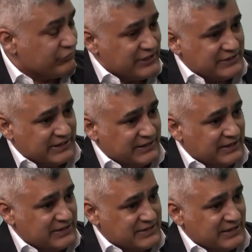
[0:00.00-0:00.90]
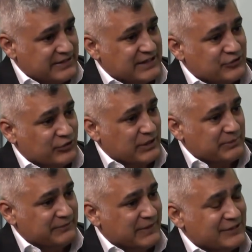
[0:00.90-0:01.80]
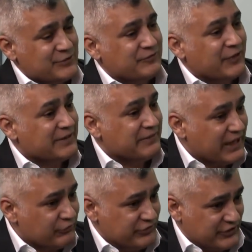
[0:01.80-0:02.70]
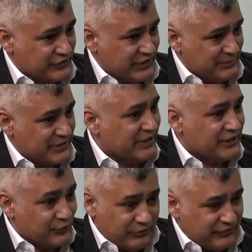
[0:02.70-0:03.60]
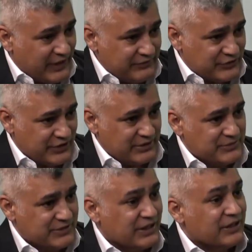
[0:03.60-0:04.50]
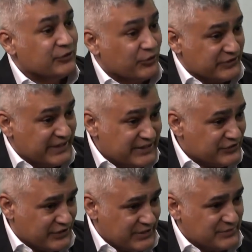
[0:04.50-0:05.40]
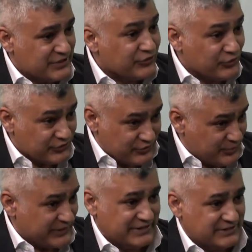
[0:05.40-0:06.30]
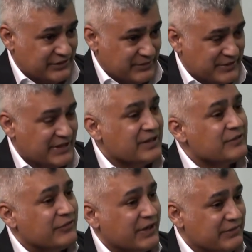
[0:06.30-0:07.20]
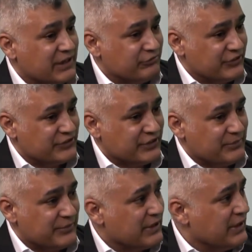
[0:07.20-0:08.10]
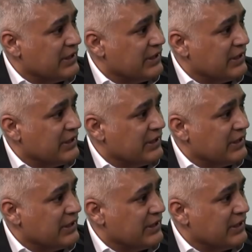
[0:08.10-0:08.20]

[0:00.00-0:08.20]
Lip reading: right at the early stage that has gone up in value 500 times. Not 5 times, not 10 times, not 20 times, 500 times.